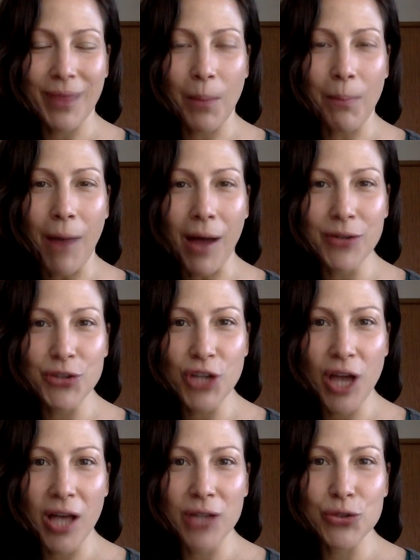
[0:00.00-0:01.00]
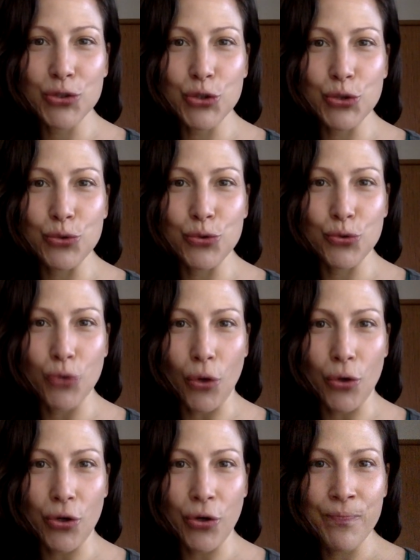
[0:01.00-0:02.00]
Maja Chu
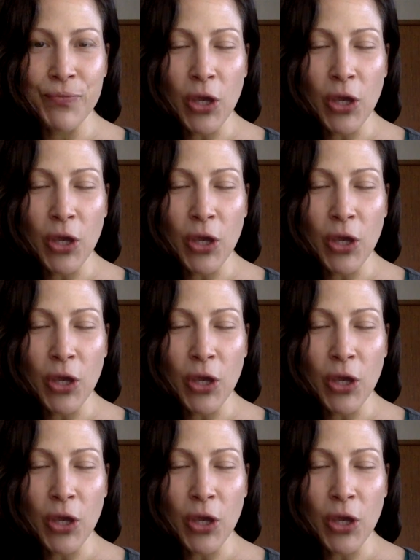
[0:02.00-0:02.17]
Trug,